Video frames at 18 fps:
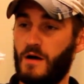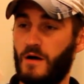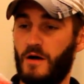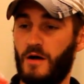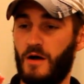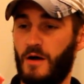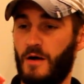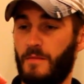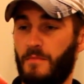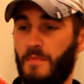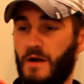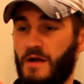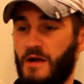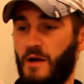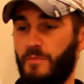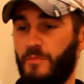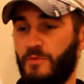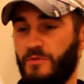
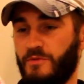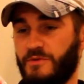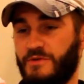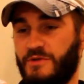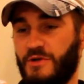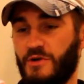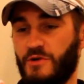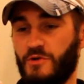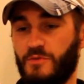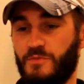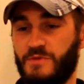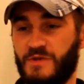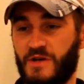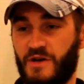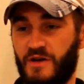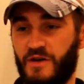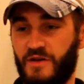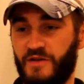a couple
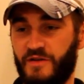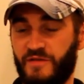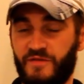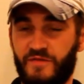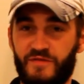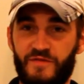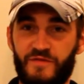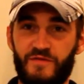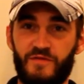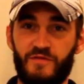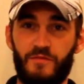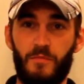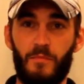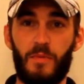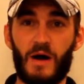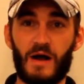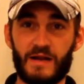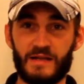tubes of
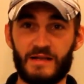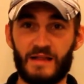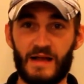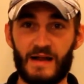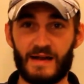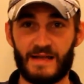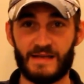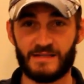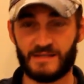Body Glide